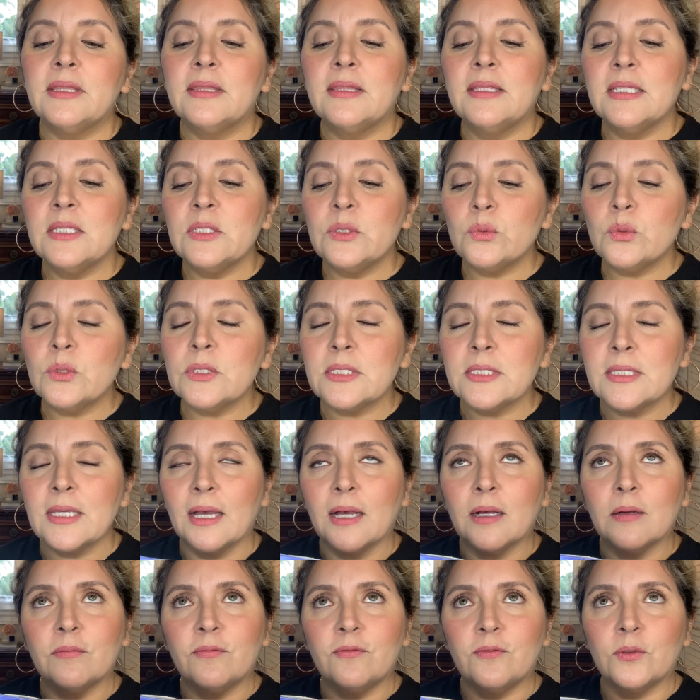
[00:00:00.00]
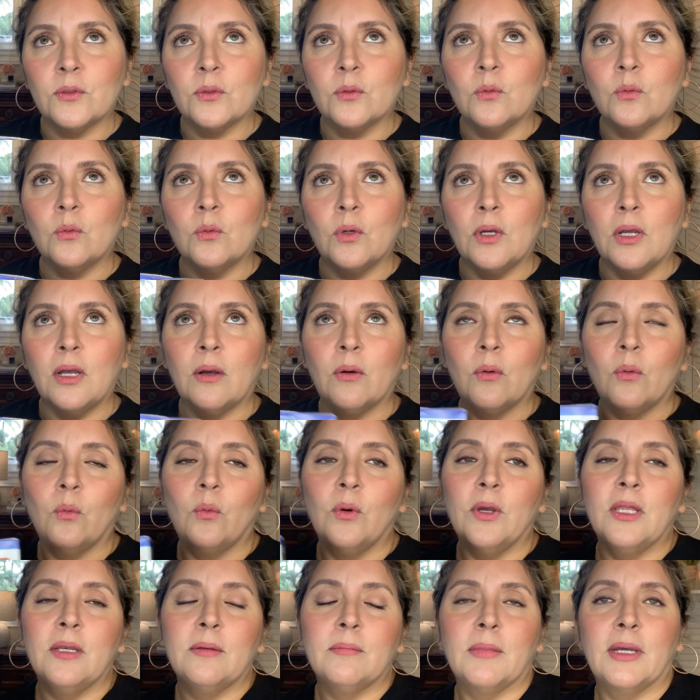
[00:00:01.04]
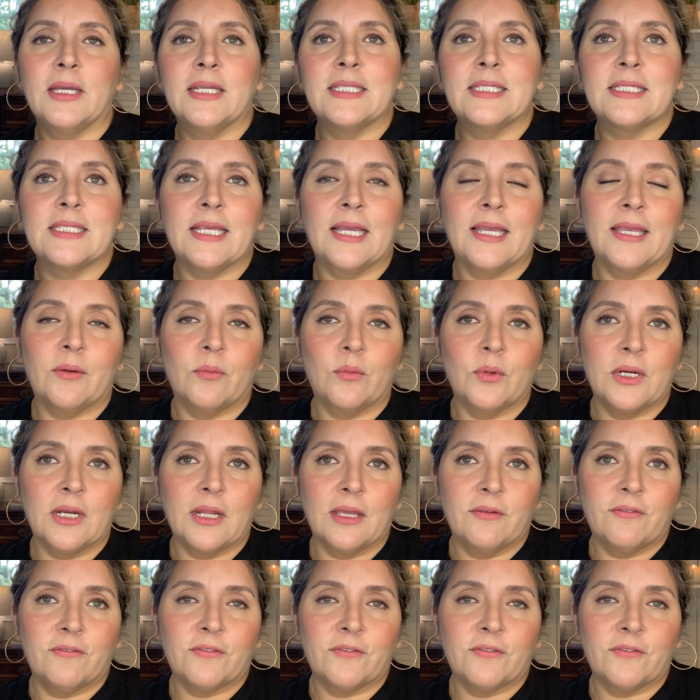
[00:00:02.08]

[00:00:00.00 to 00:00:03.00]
this was helpful when I